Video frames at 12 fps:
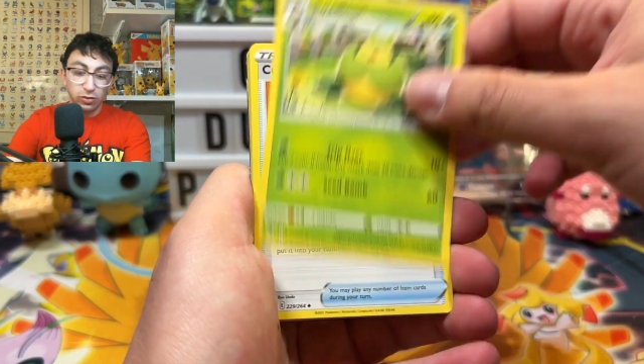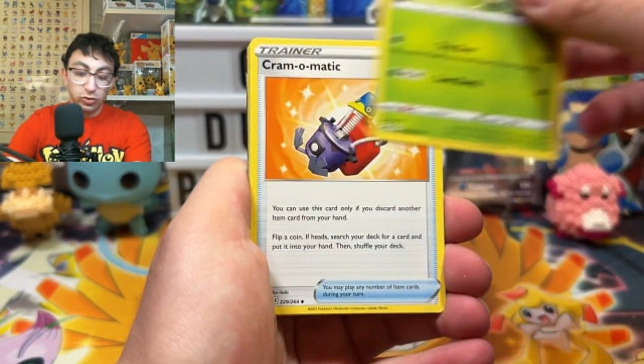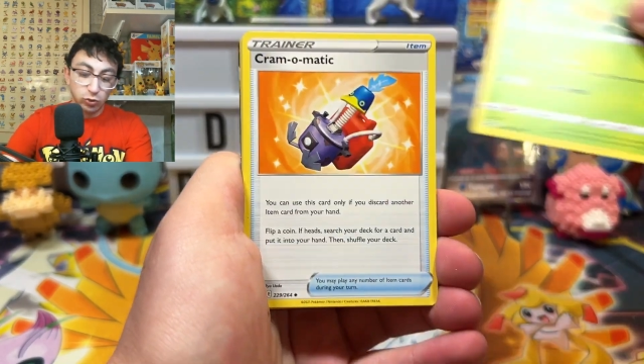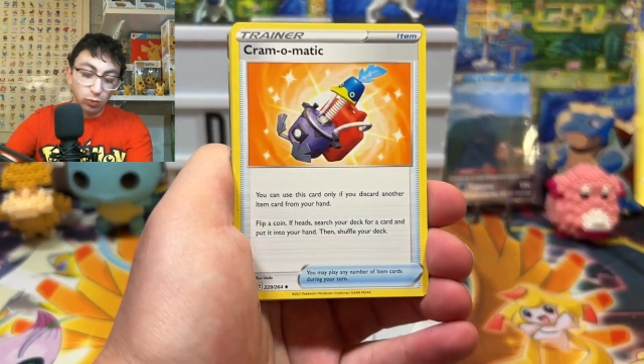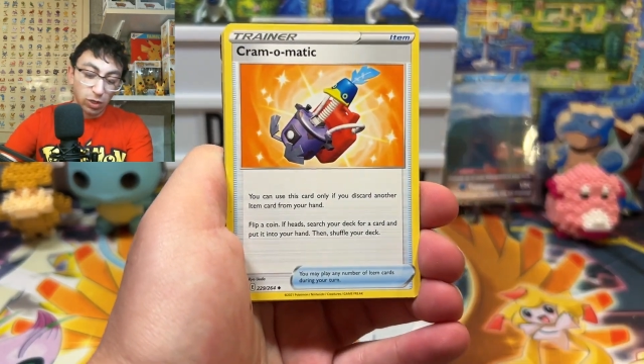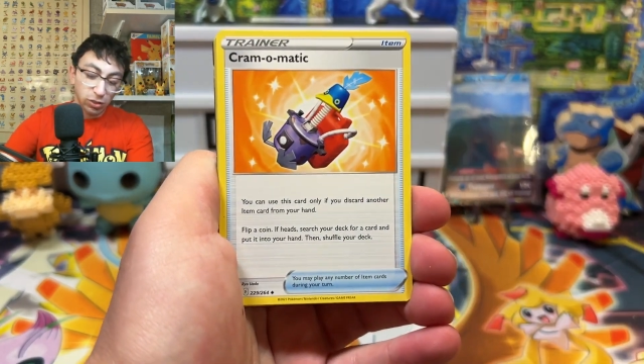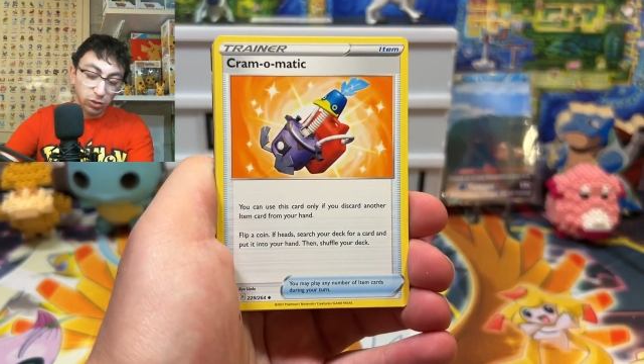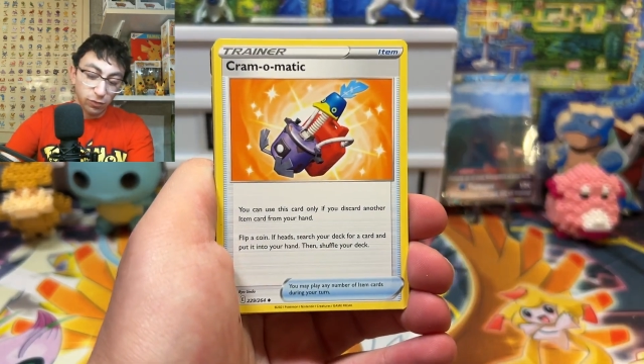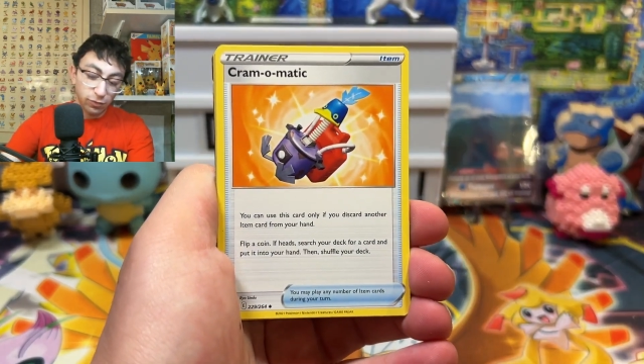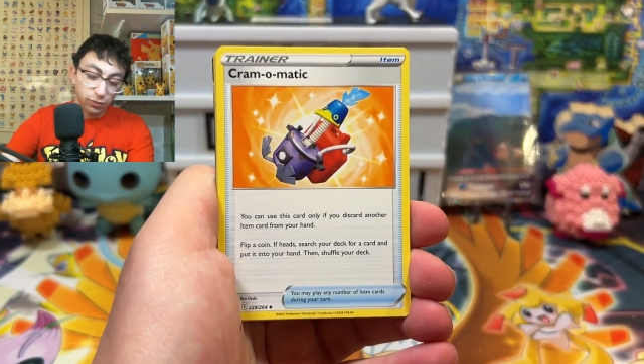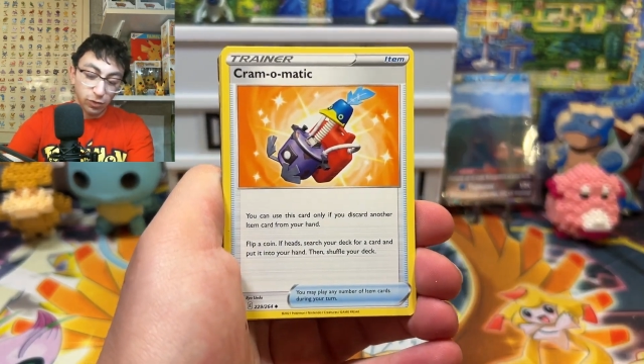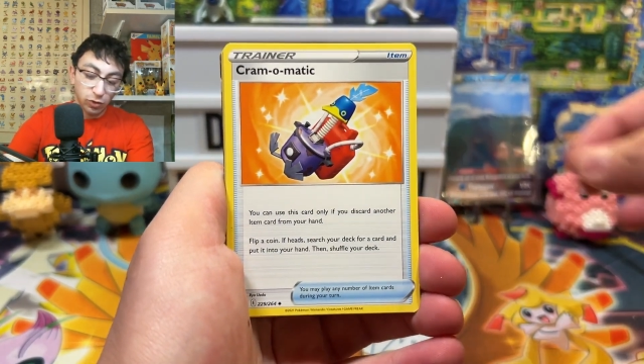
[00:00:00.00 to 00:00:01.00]

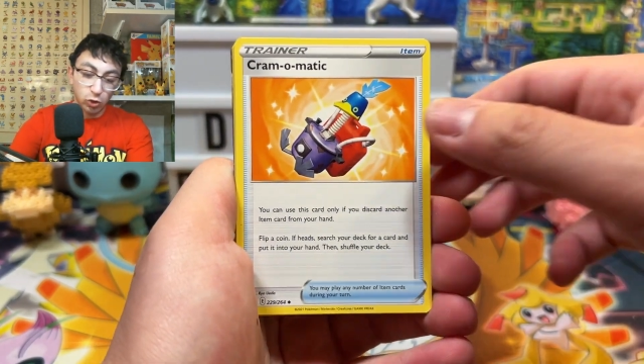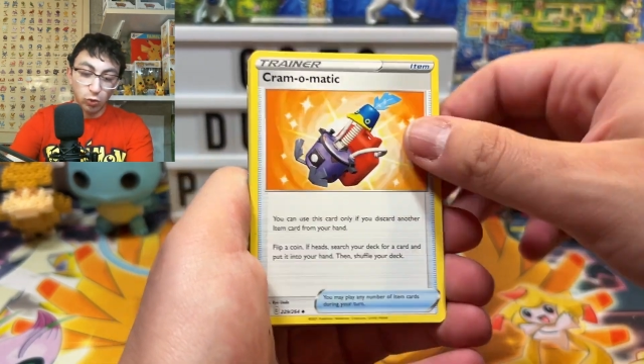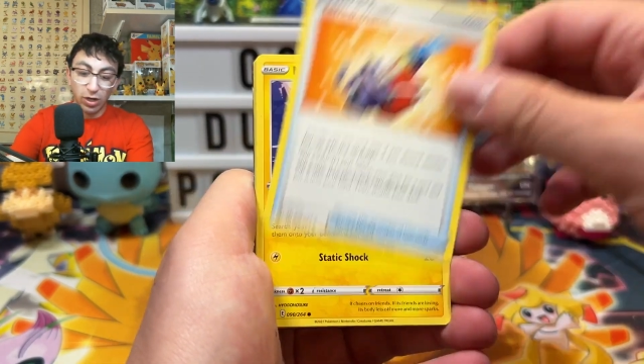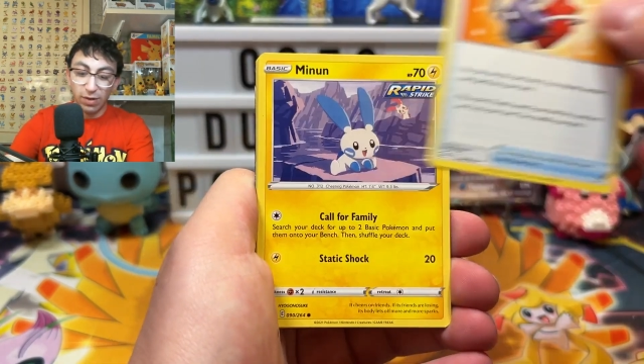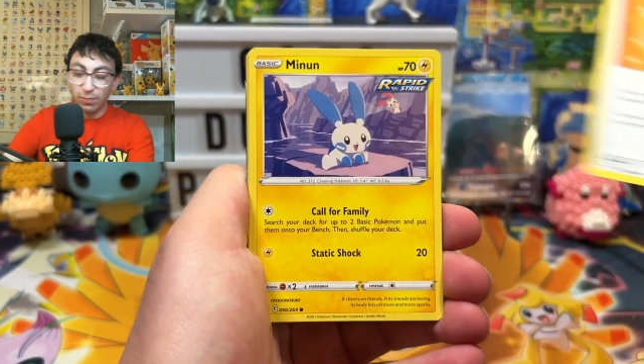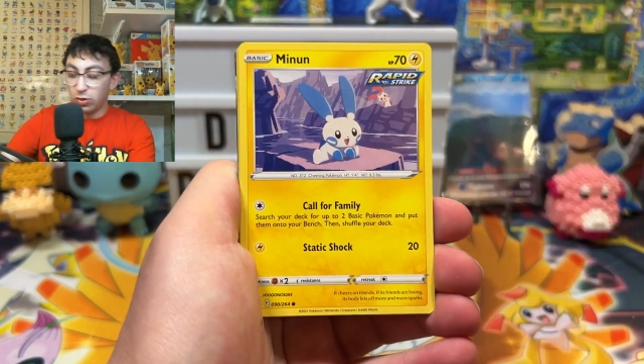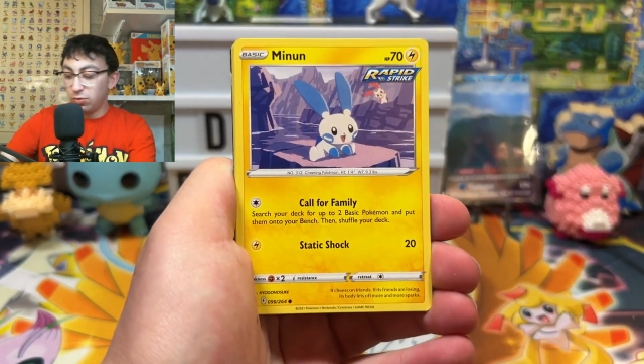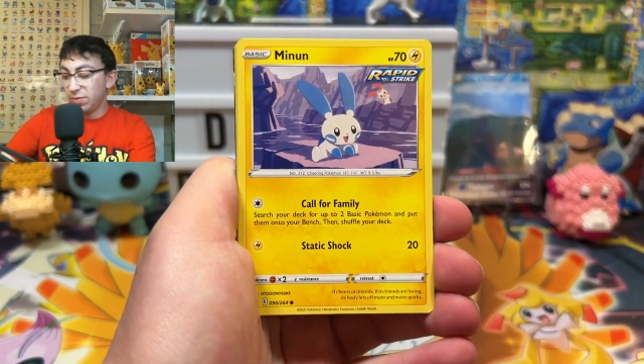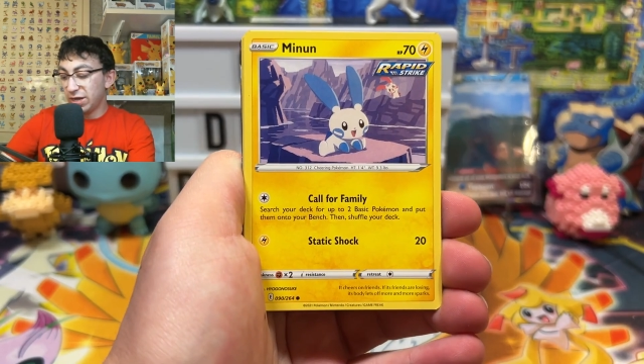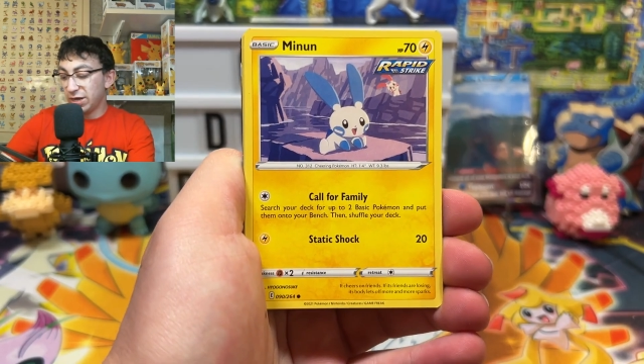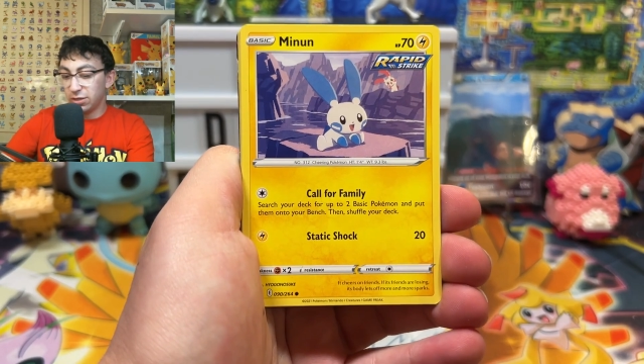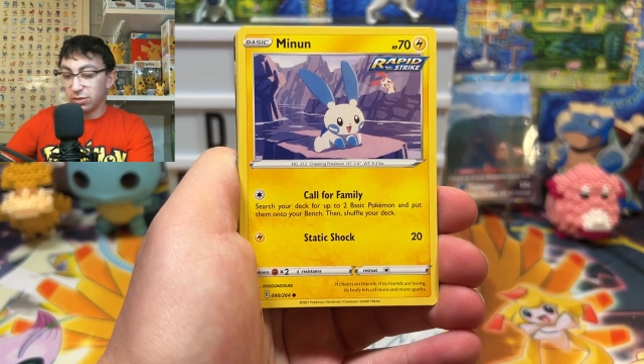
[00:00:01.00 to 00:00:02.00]
Swadloon,
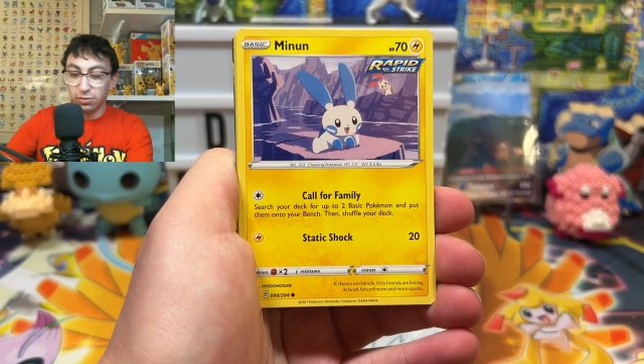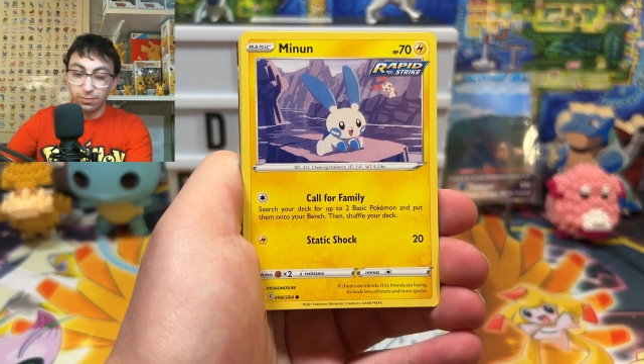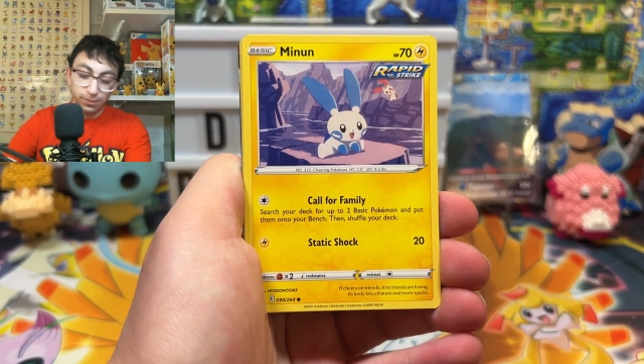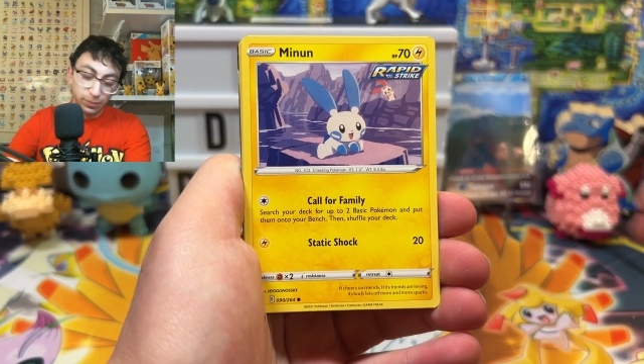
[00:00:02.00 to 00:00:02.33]
Cram-O-Matic,